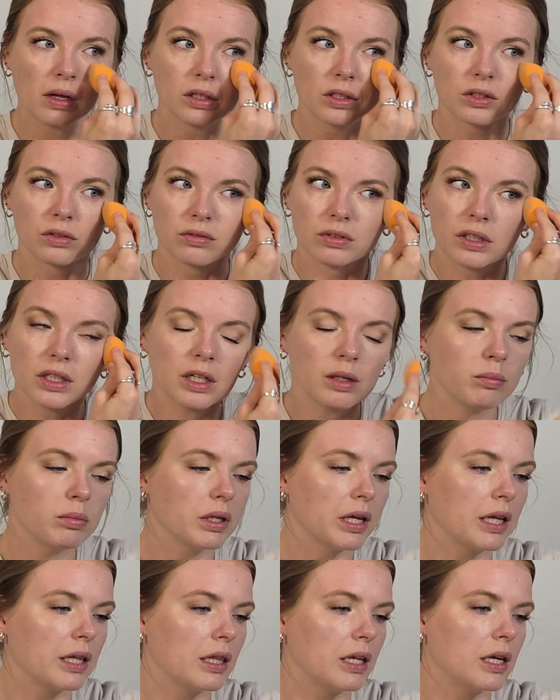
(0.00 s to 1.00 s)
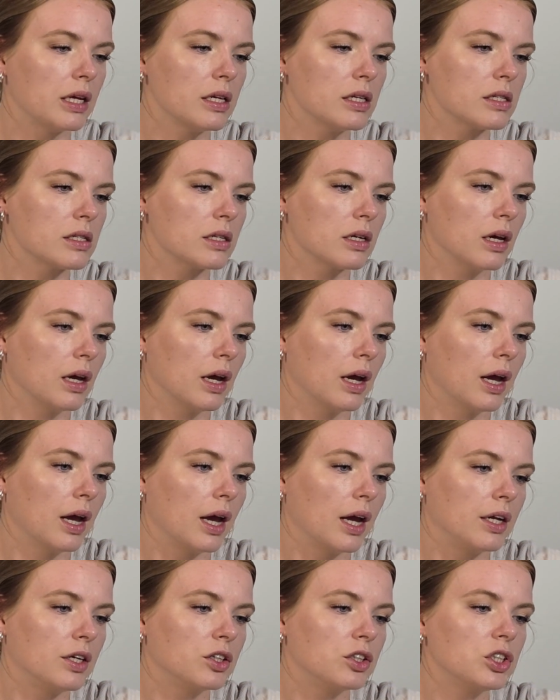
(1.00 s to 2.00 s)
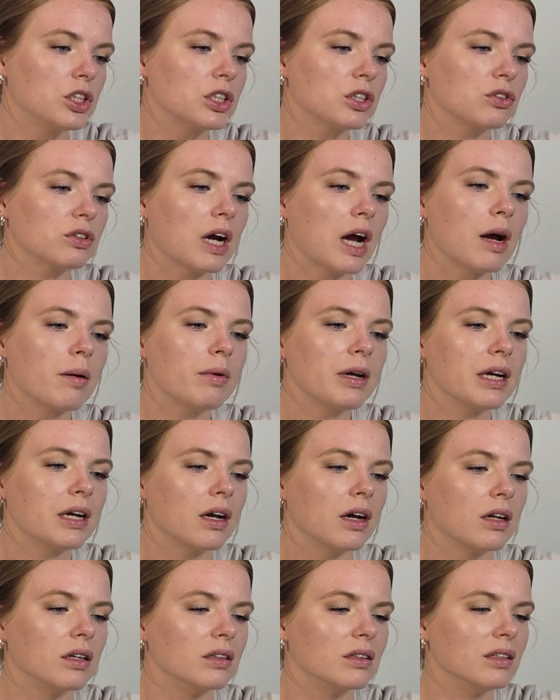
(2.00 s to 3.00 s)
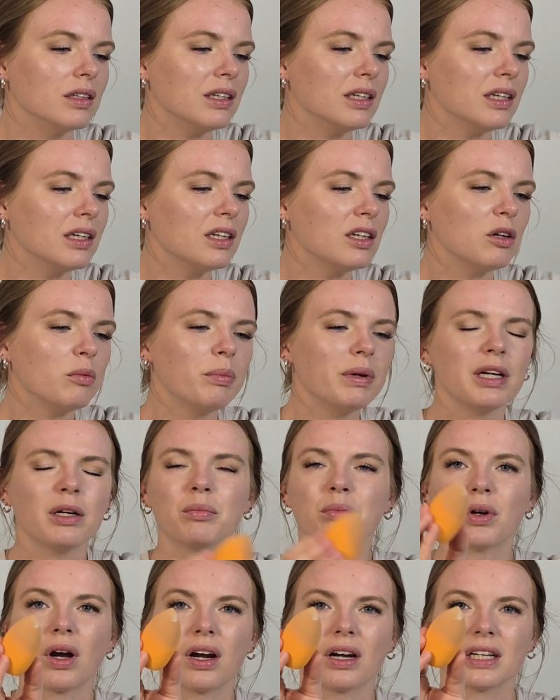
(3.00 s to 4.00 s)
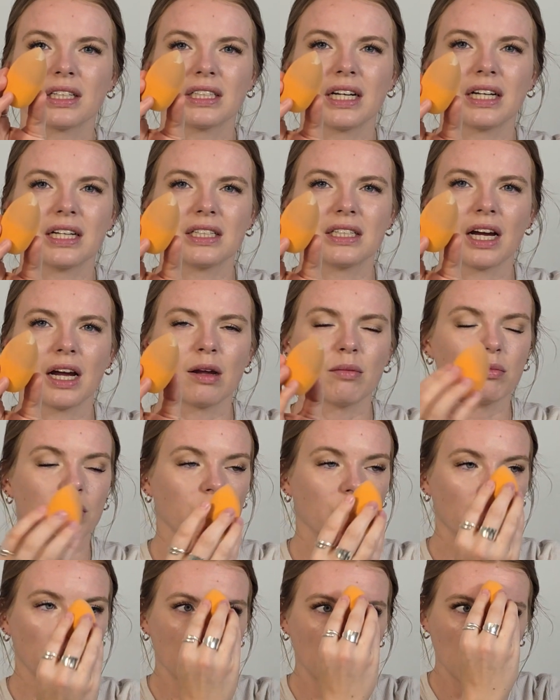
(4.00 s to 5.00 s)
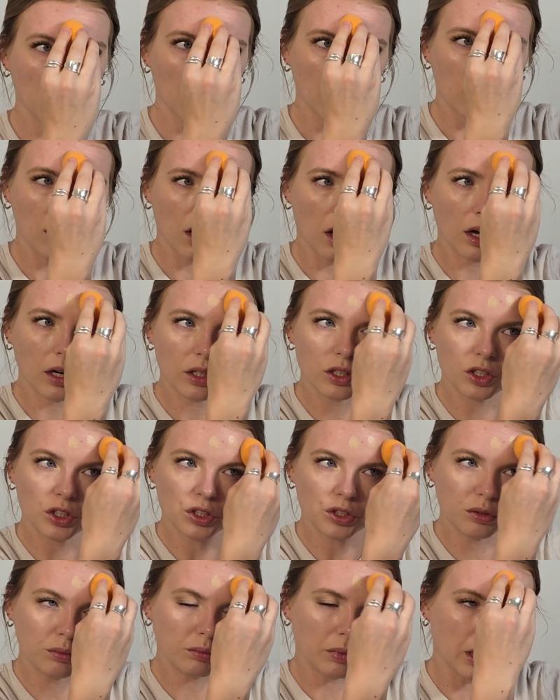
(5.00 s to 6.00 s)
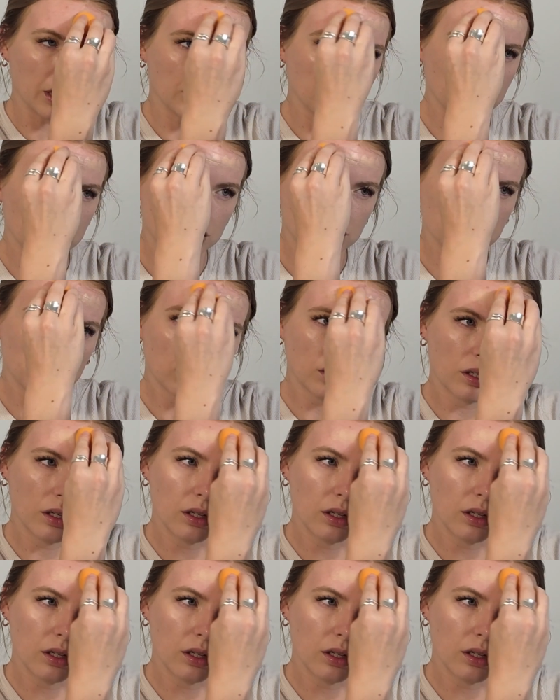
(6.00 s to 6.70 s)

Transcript: So really blend this, and you're just grabbing a little bit of product at a time, okay? Not too much.